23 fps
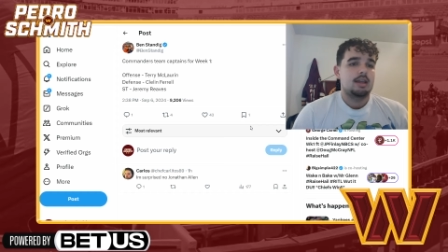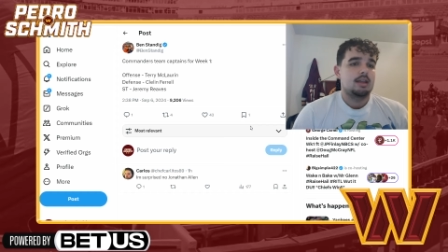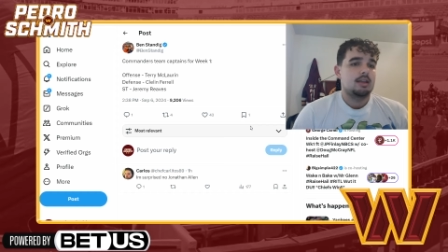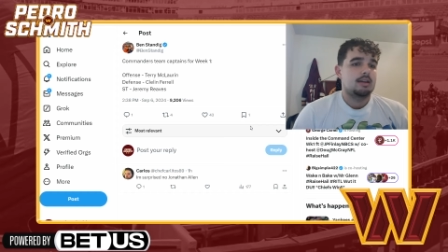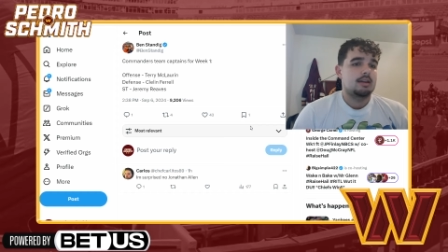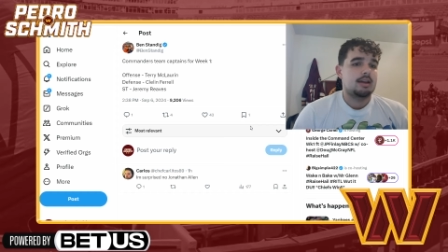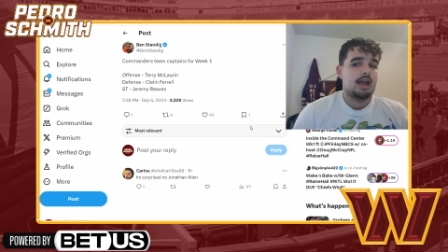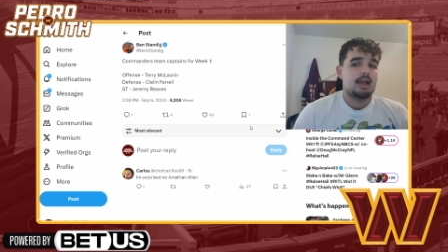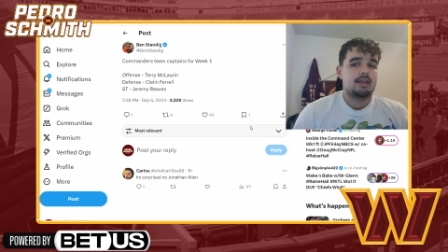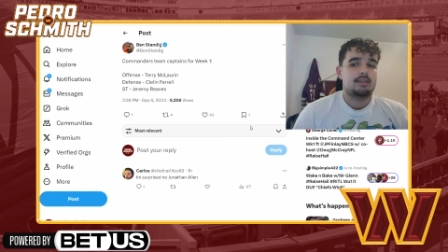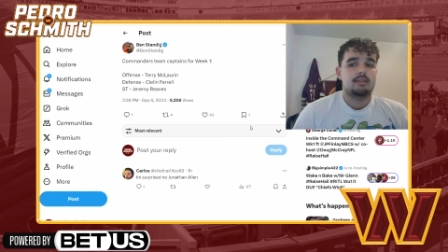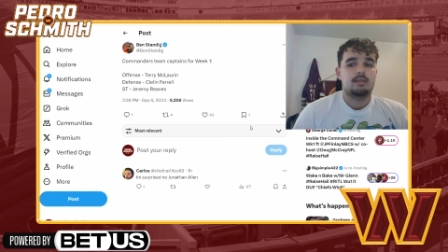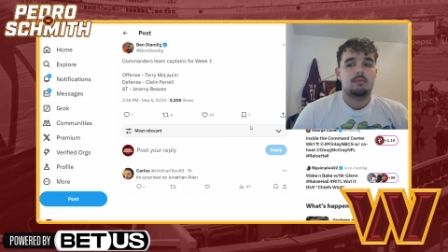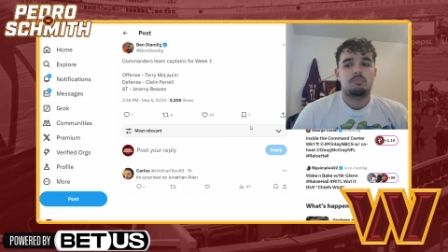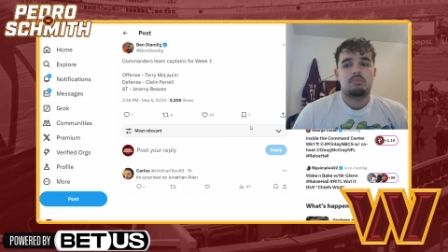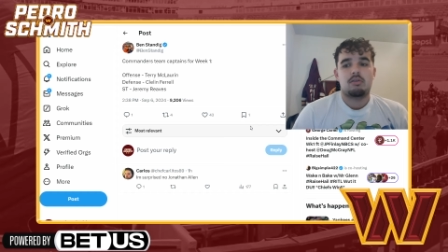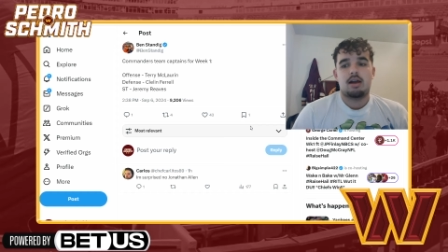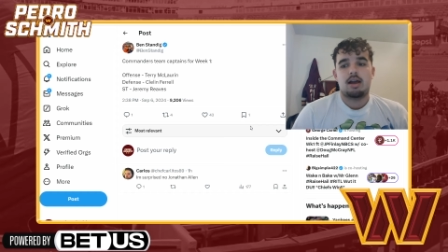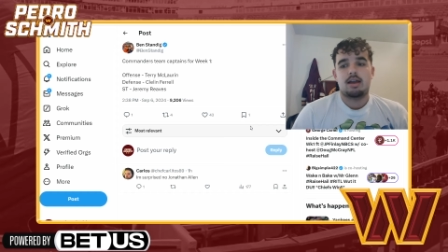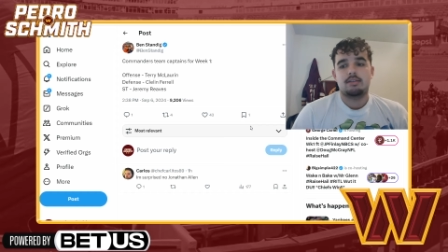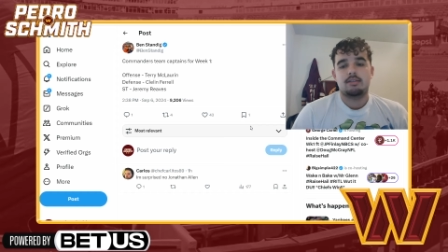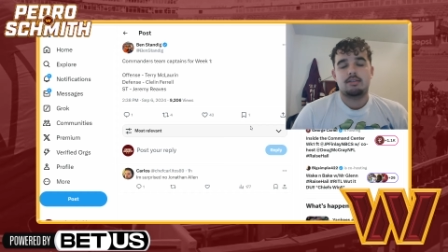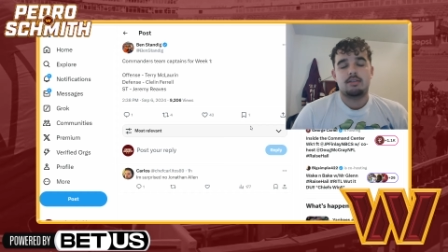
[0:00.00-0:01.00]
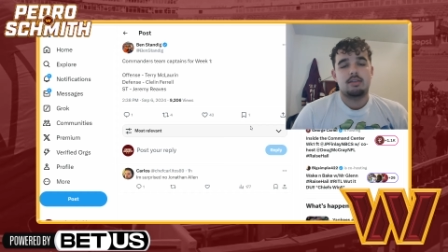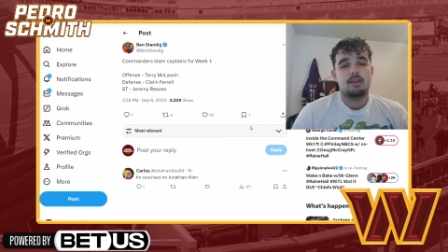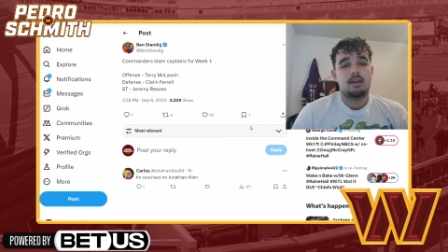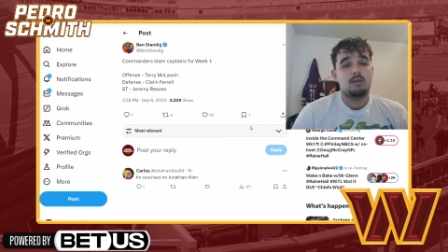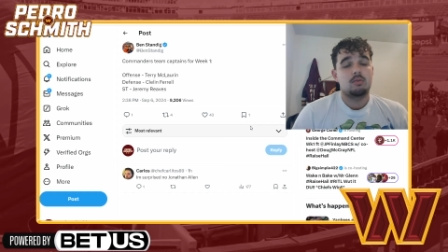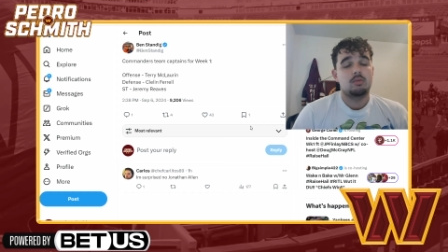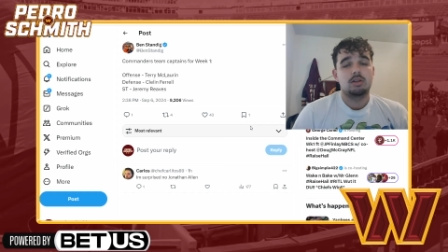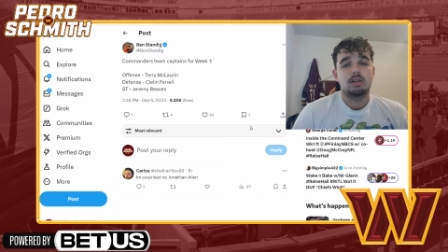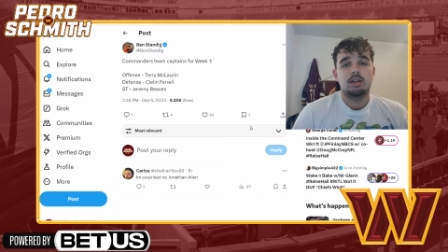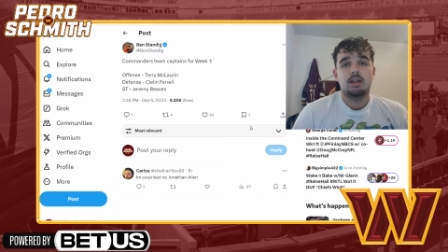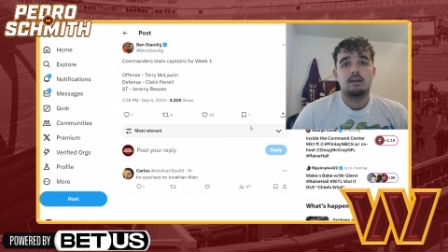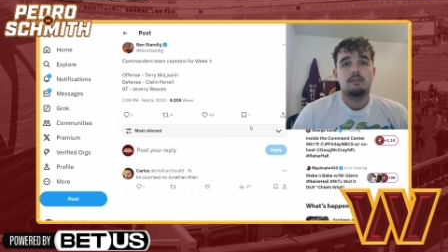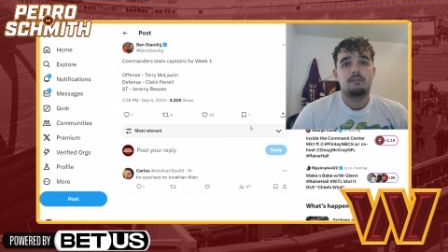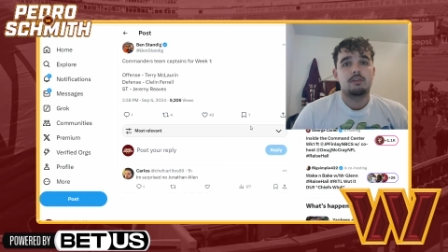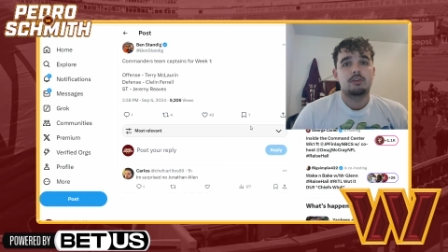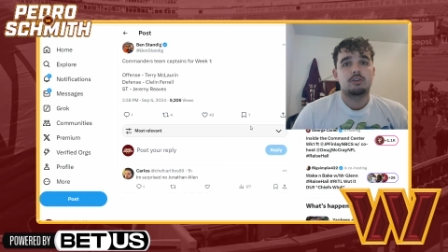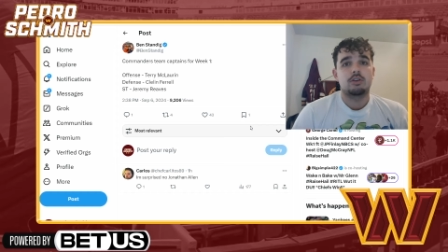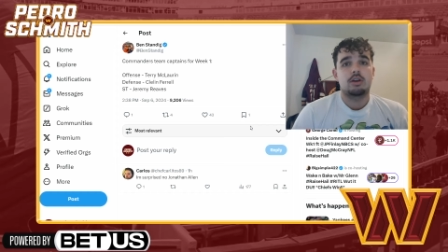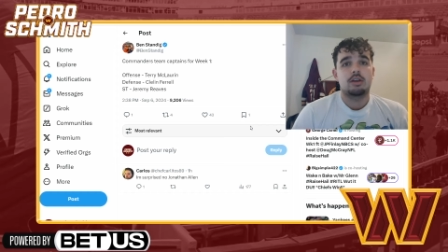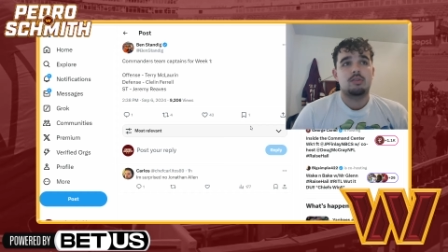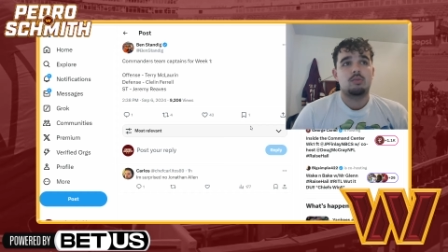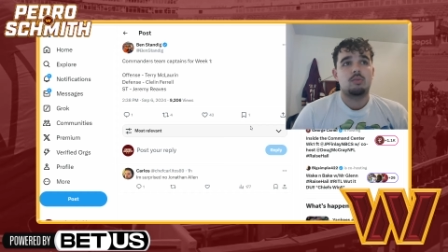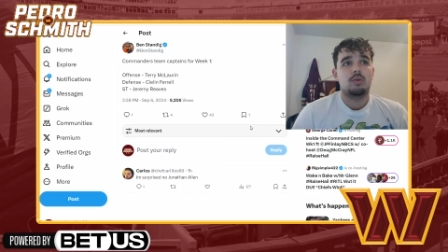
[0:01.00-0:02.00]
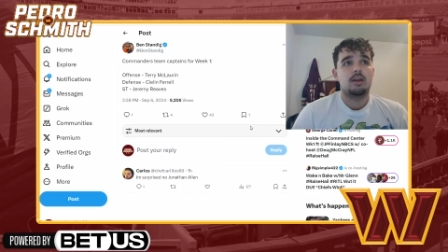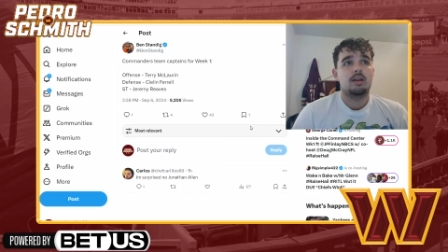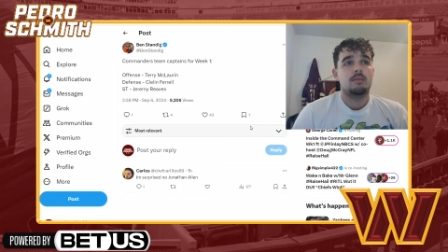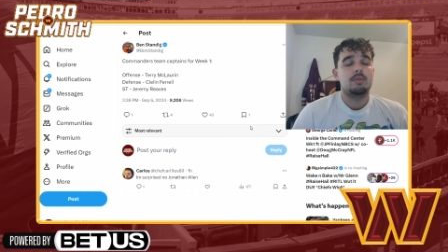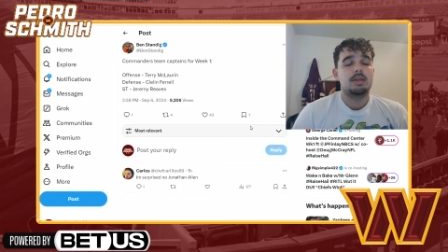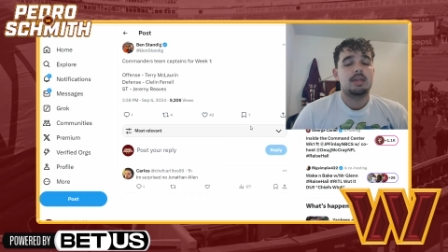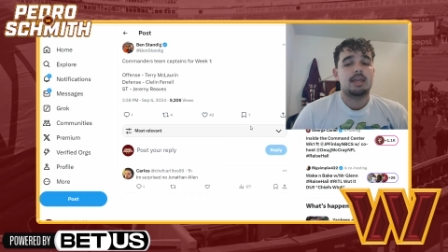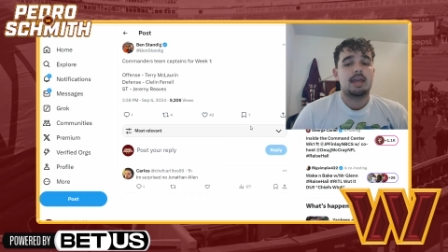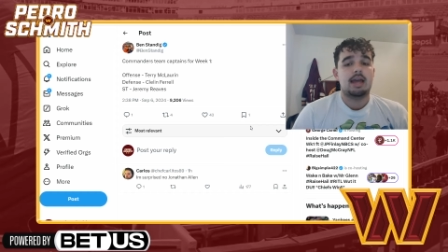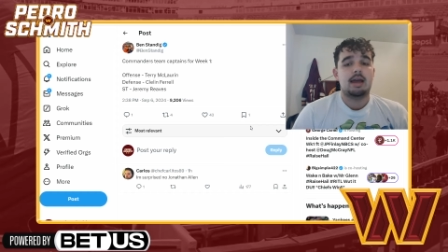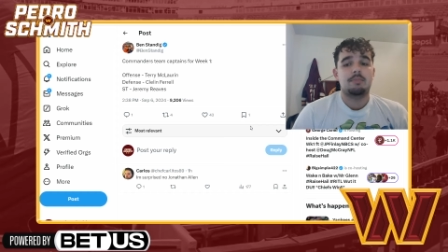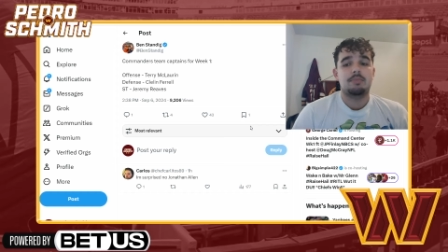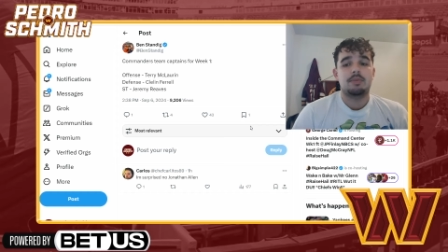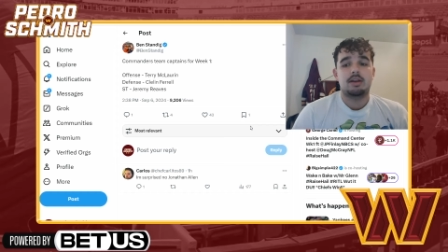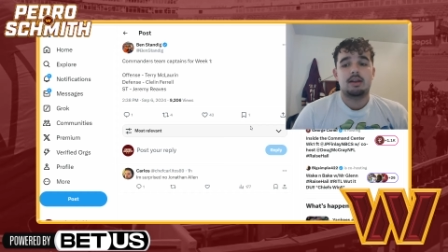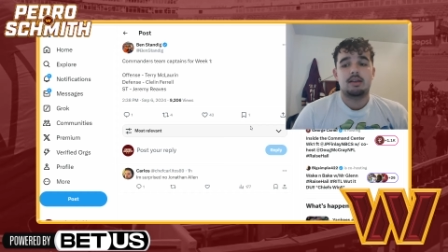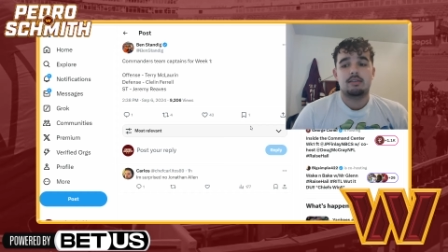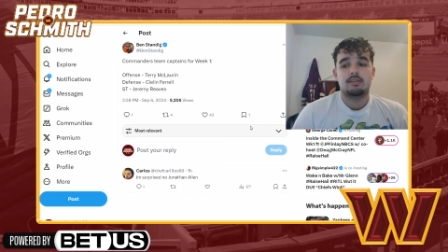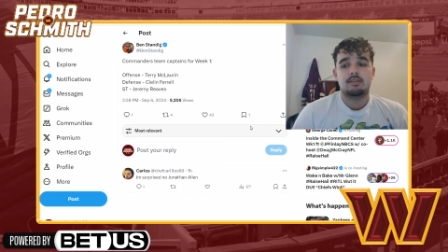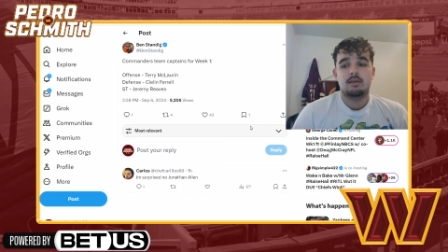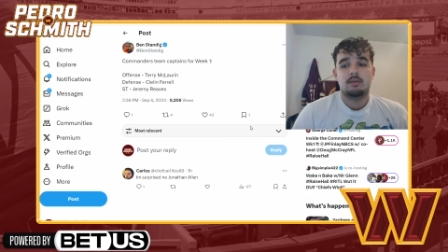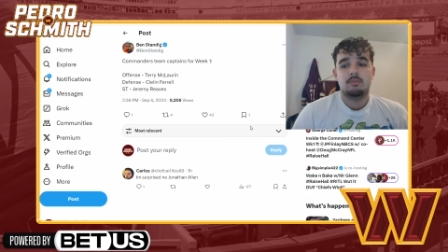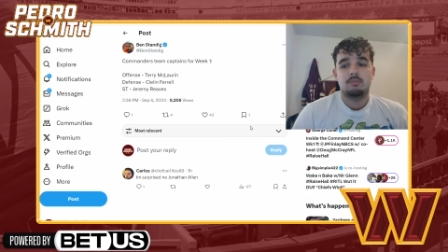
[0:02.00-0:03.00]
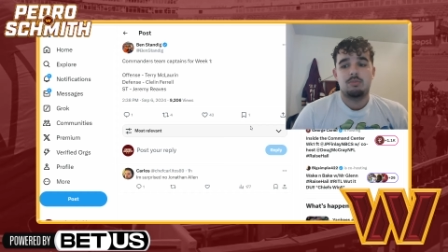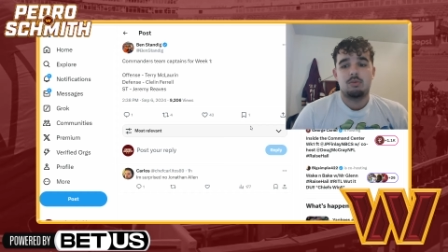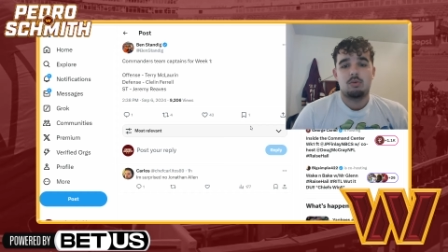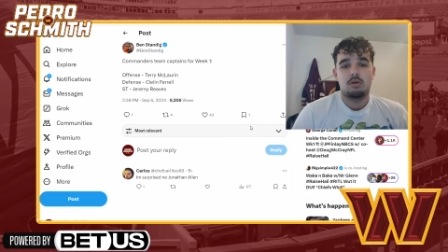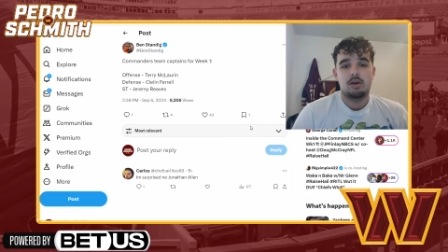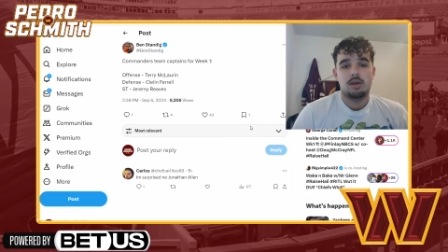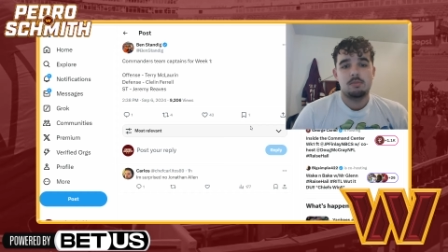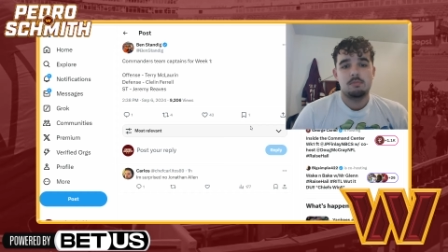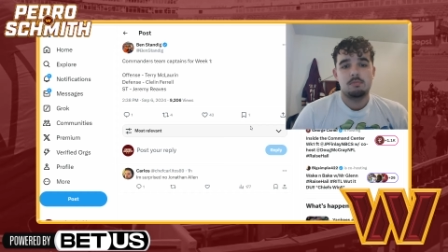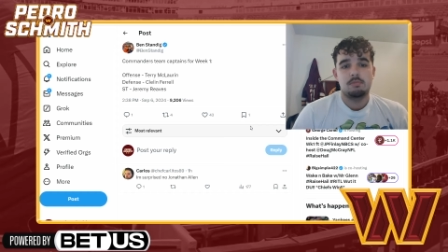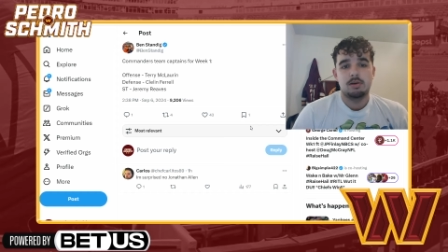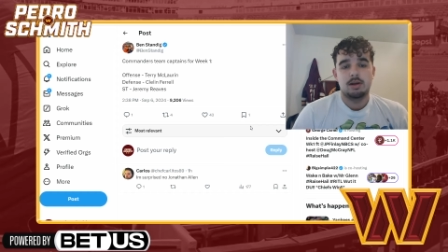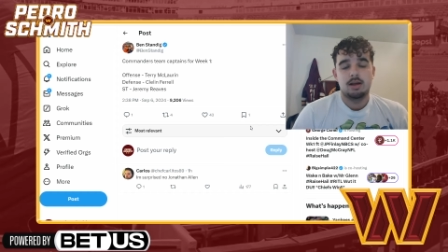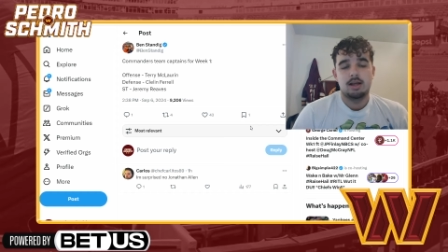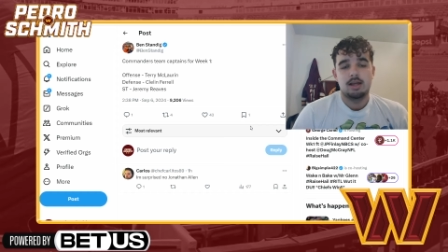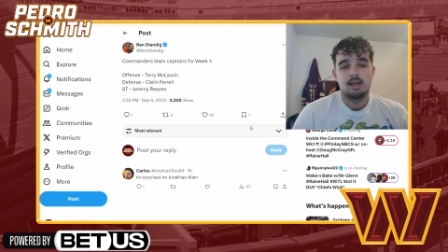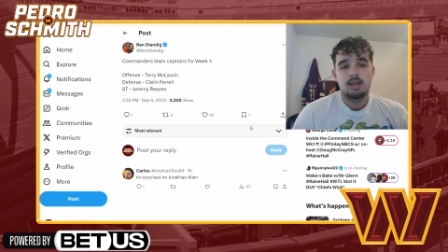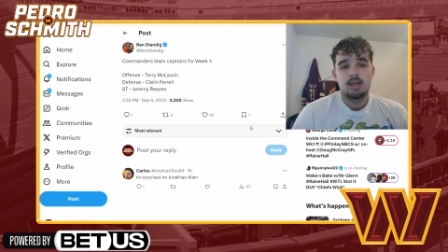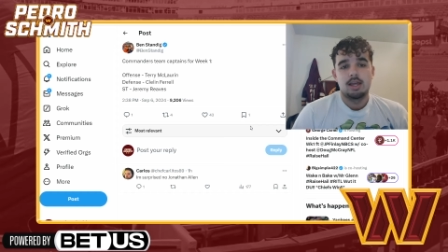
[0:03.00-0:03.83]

Not surprising there. Would love for Tress Way to be captain at some point, but